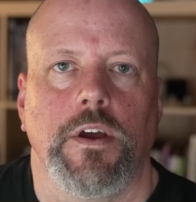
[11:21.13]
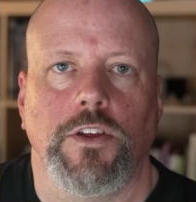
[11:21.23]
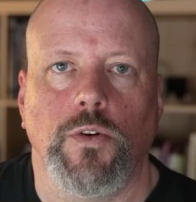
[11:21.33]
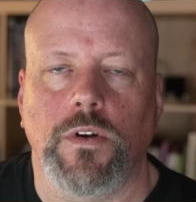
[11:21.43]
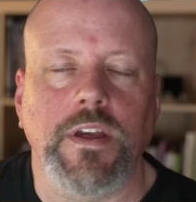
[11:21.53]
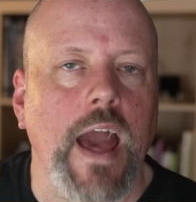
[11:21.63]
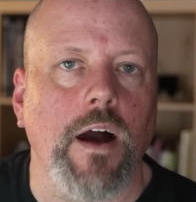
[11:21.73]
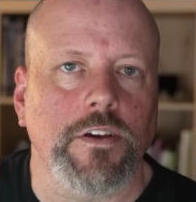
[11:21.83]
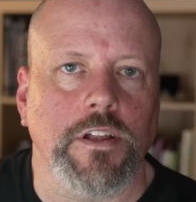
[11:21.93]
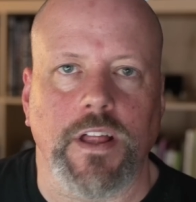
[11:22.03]
you can
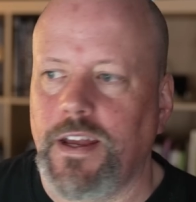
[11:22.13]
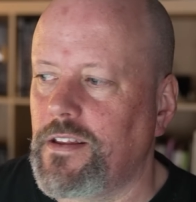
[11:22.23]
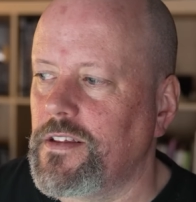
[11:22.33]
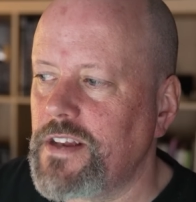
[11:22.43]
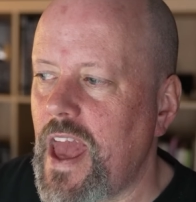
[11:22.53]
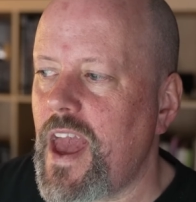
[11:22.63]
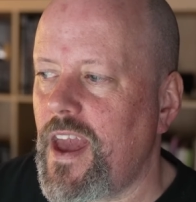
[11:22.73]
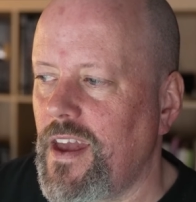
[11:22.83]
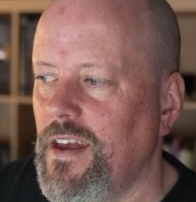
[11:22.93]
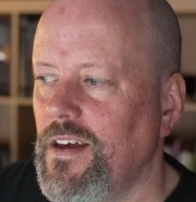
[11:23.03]
calculate the
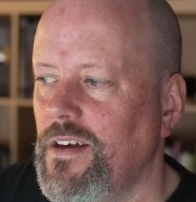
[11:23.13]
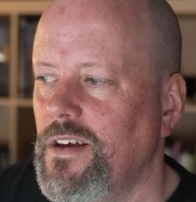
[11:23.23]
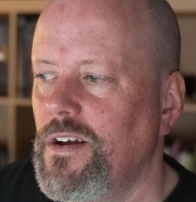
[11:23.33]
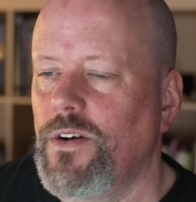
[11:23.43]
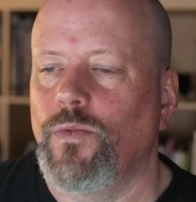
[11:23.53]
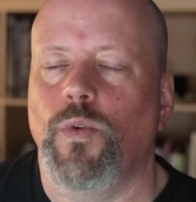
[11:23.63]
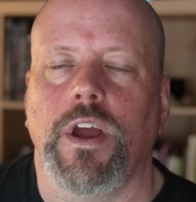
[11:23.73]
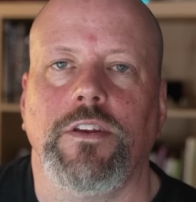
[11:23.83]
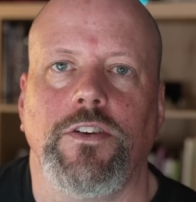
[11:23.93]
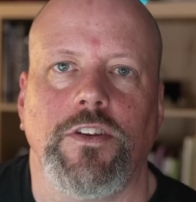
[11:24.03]
day
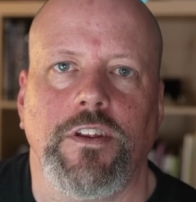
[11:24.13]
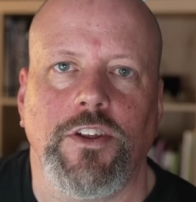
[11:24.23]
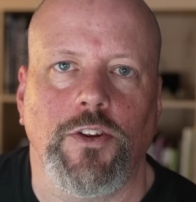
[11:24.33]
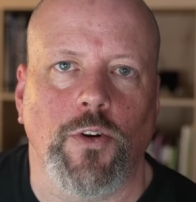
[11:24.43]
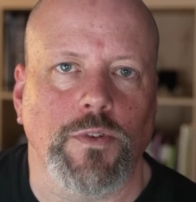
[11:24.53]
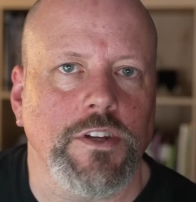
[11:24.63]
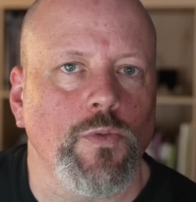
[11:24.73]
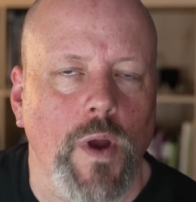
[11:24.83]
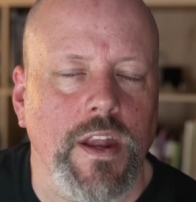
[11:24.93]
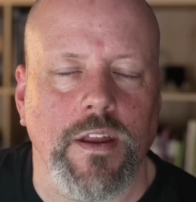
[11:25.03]
when you don't need to
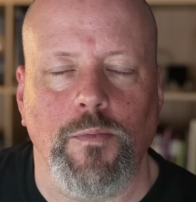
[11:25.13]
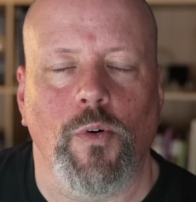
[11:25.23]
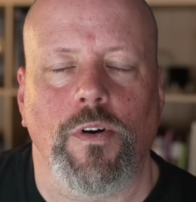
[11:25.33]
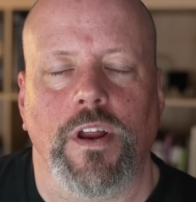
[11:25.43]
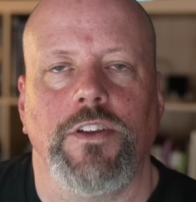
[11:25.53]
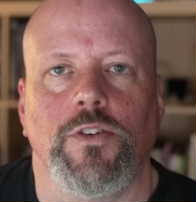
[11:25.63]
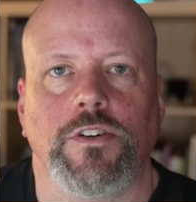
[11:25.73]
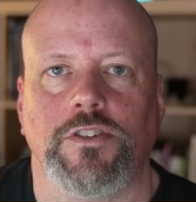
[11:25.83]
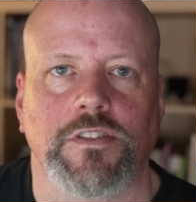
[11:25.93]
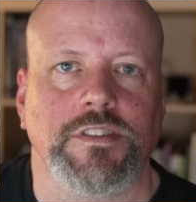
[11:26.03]
wait anymore and you
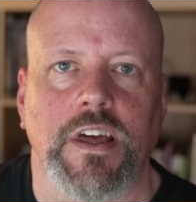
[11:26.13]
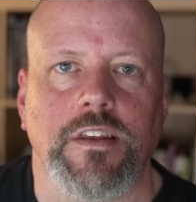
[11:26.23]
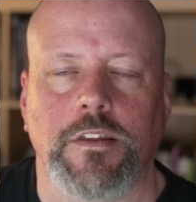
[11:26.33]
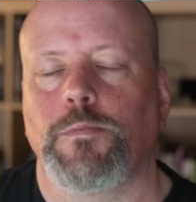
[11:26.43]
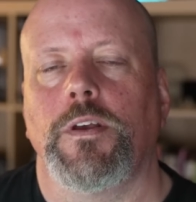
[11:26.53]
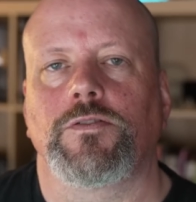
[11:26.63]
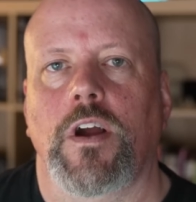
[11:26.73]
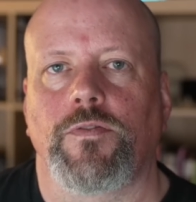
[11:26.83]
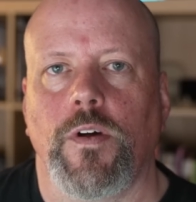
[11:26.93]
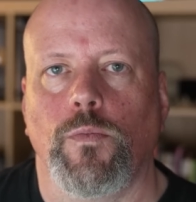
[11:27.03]
can just send the
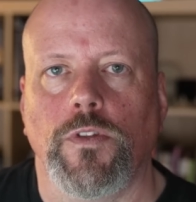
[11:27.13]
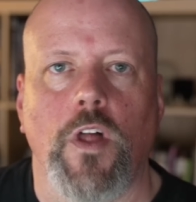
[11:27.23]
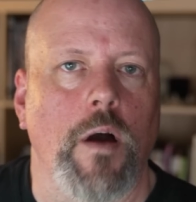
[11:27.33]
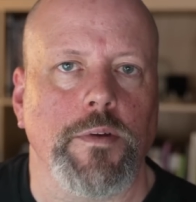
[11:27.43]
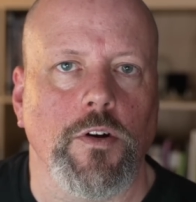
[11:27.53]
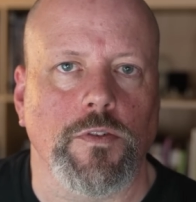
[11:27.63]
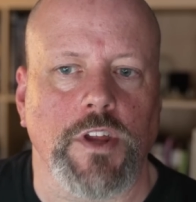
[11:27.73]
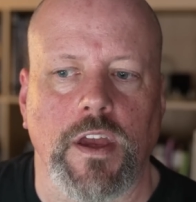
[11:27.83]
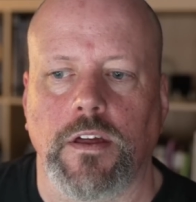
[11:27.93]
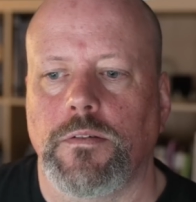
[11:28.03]
spacecraft that will not be
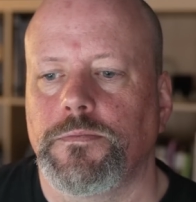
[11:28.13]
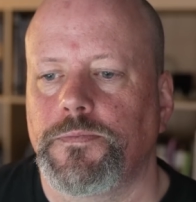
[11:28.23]
overtaken.